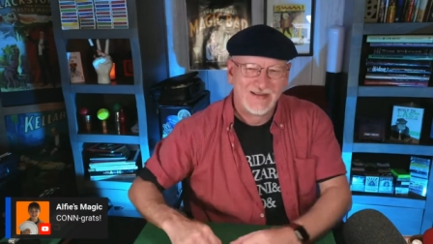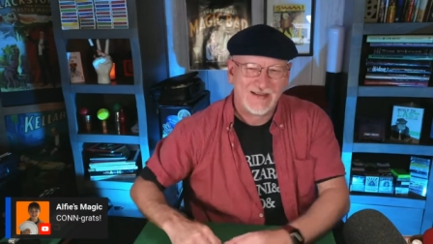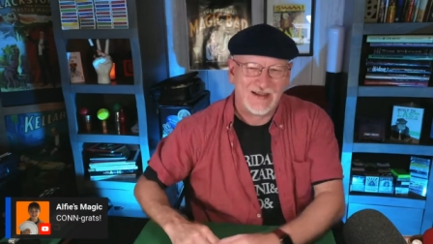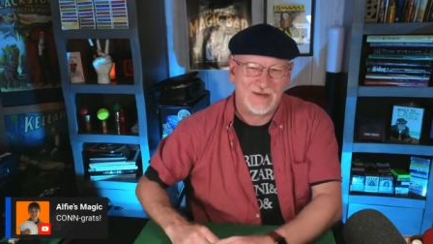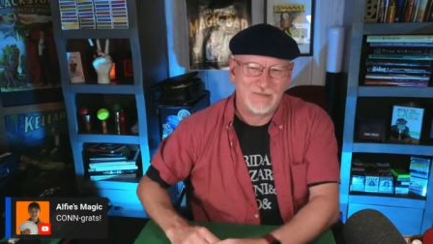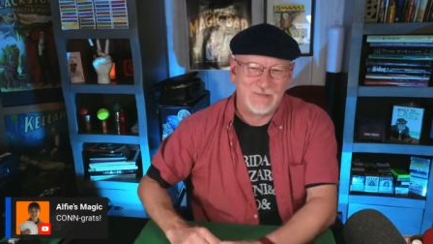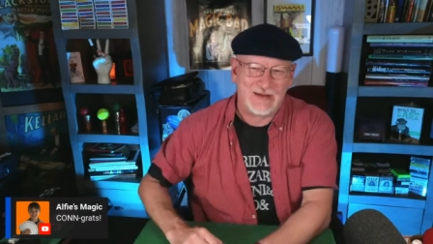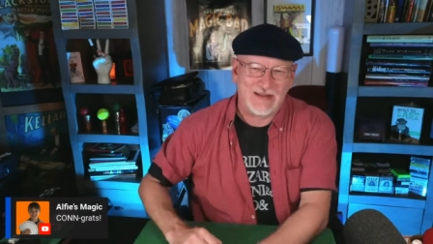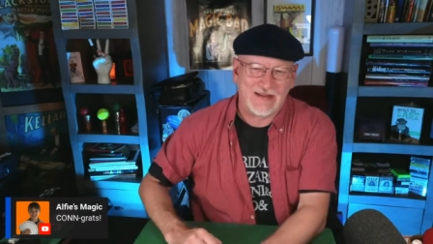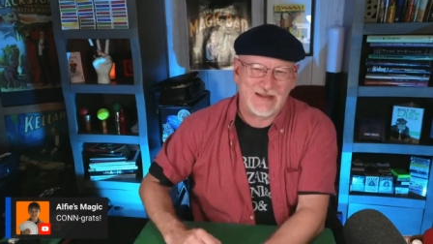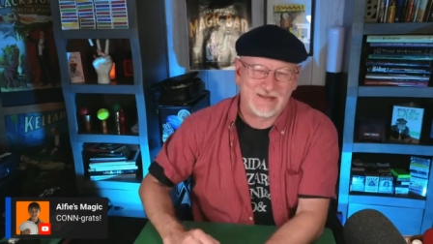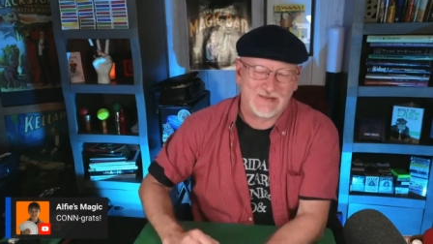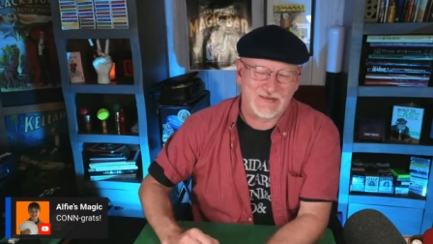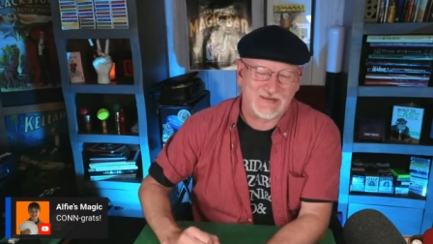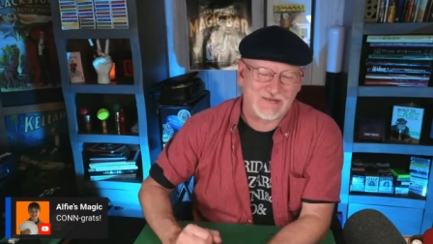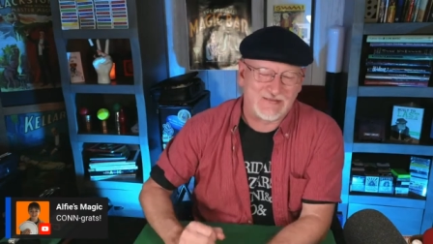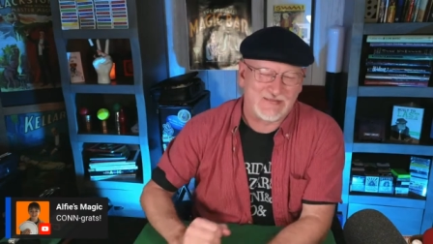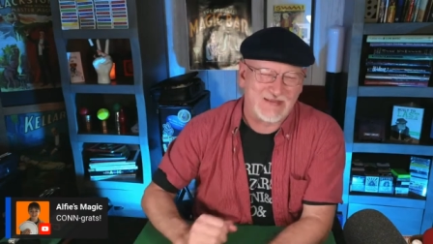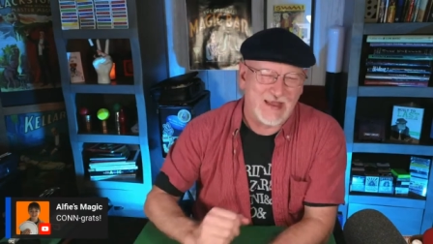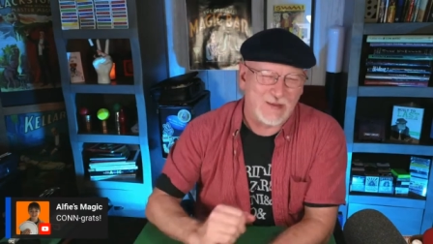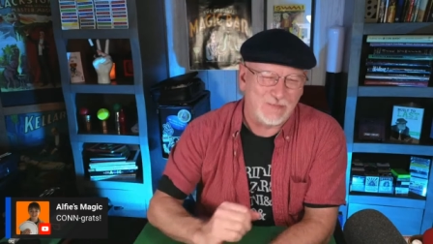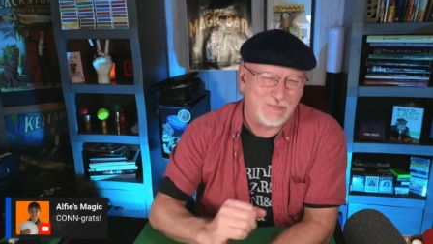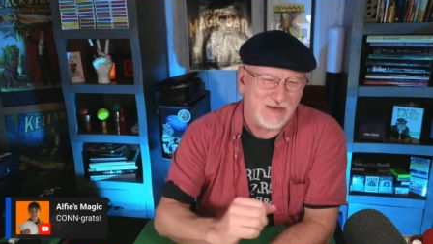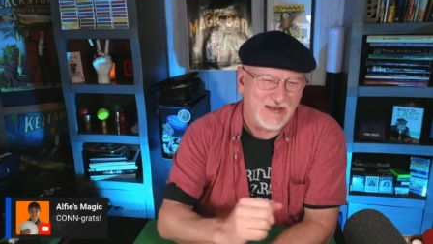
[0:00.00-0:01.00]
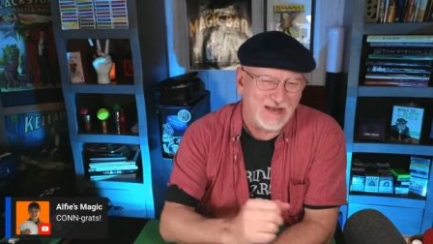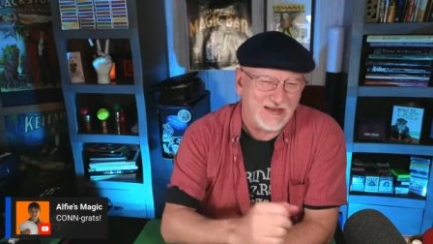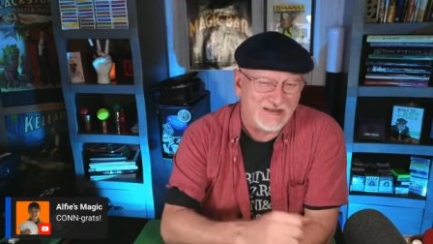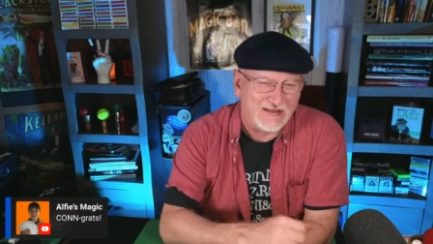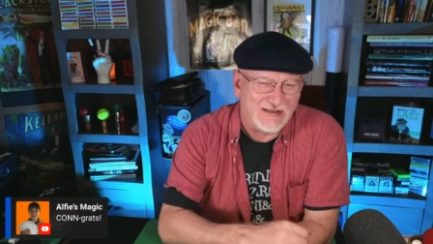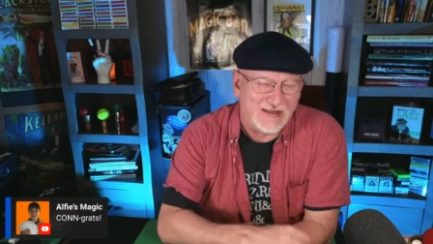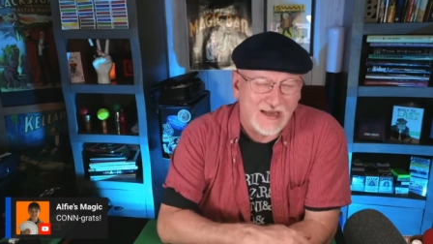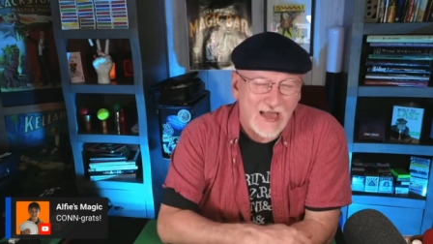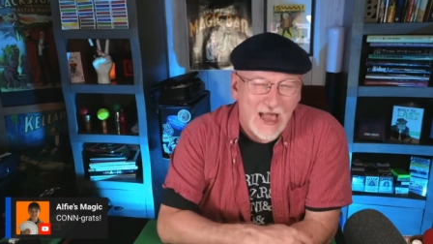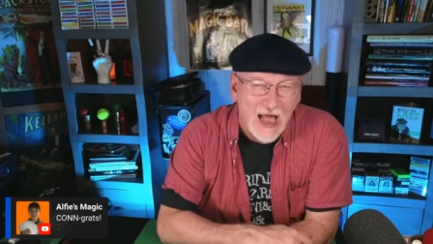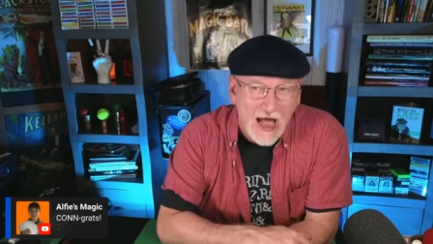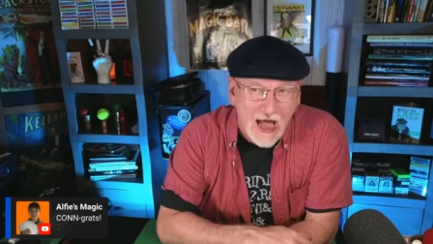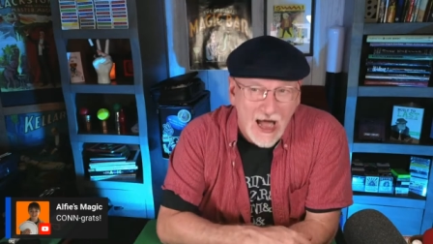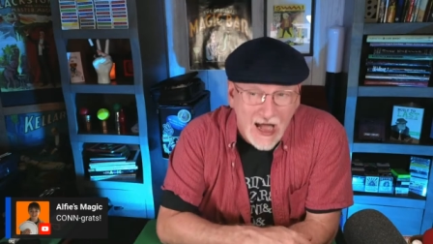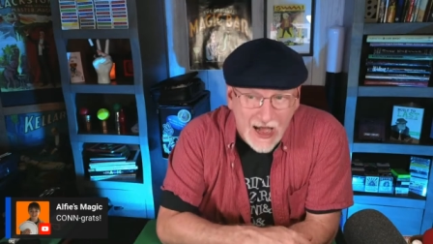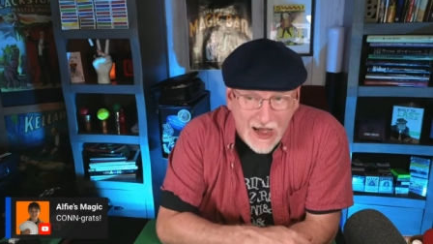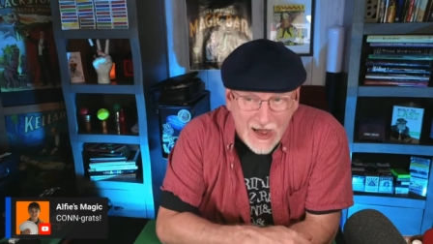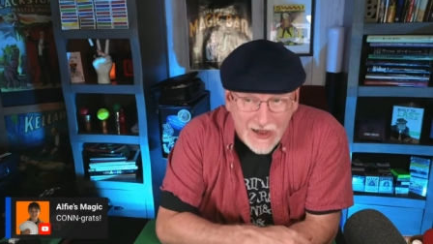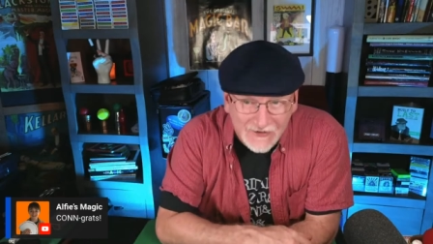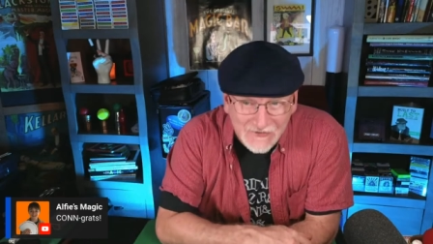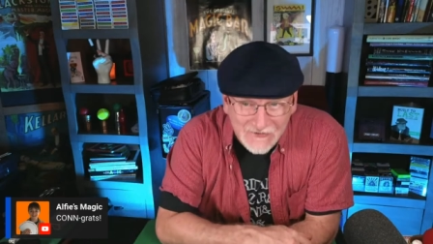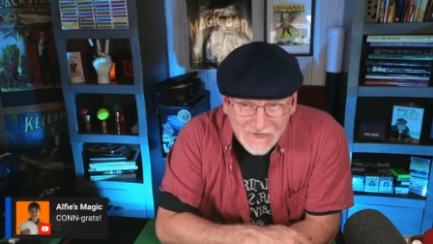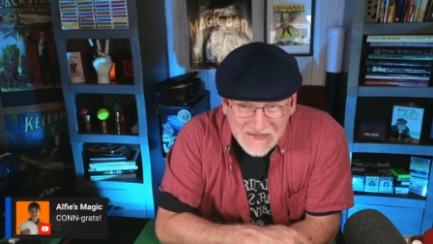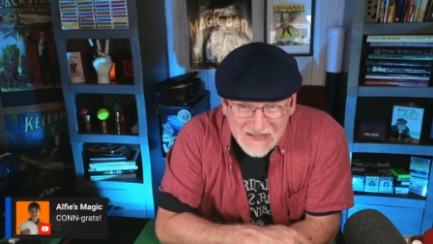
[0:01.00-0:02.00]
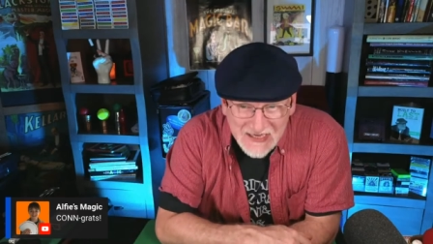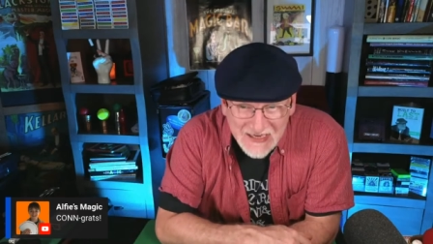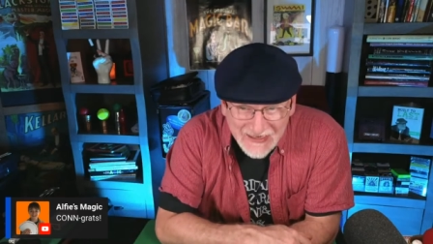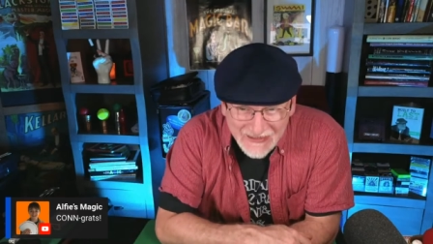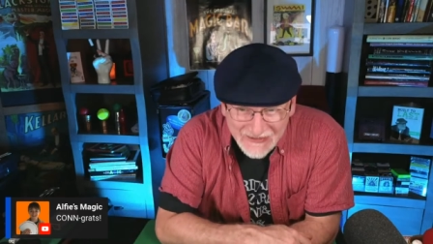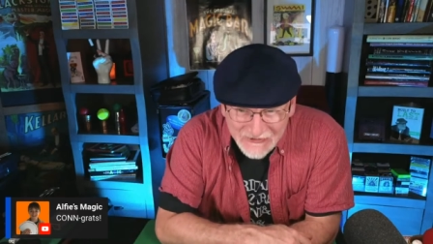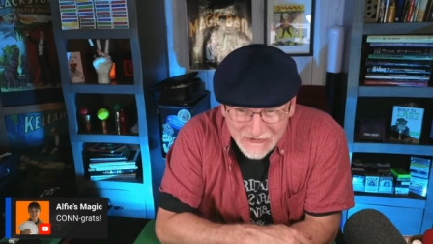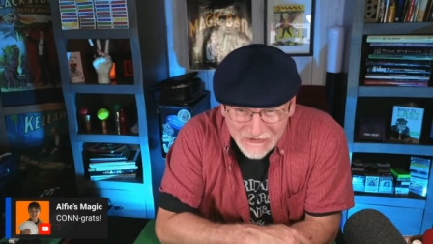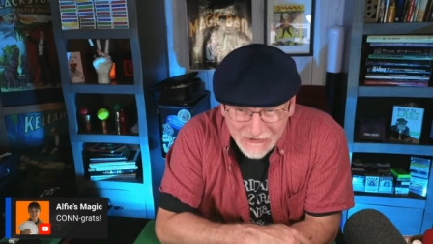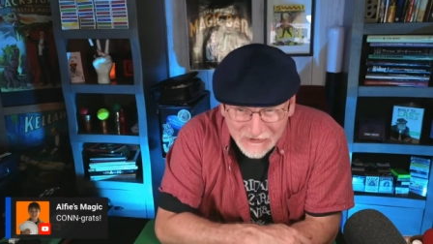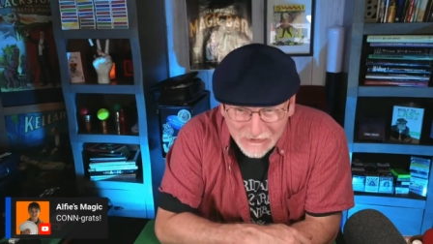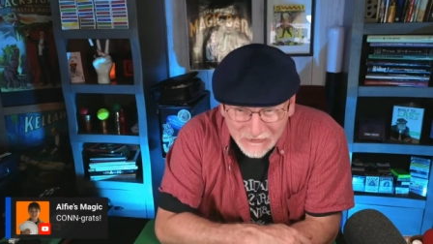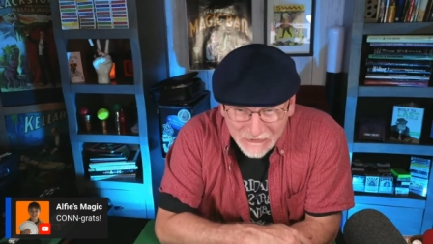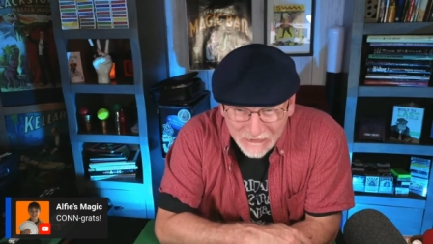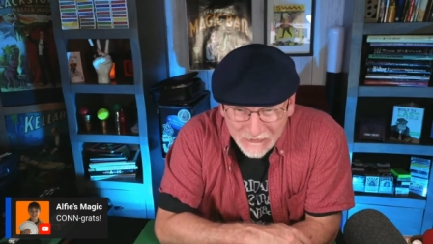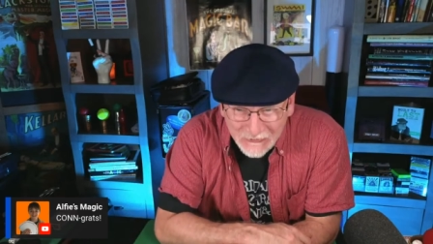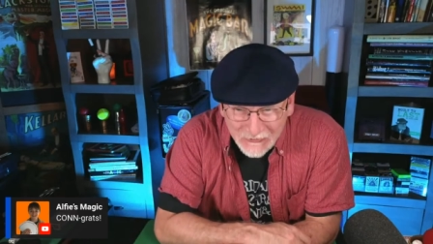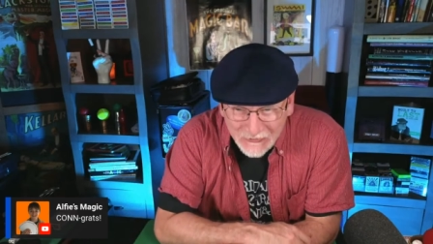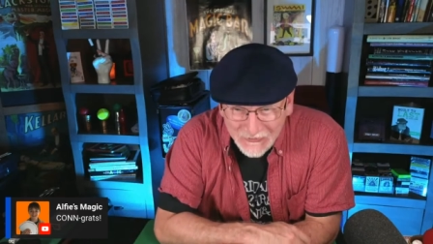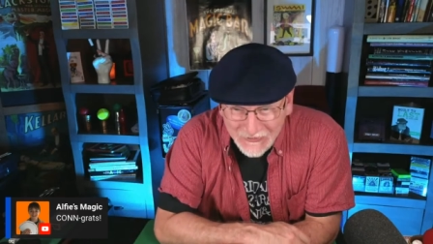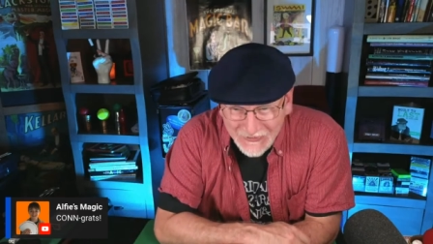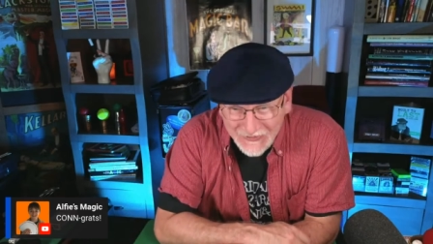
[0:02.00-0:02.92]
I'm going to get to stepping and continue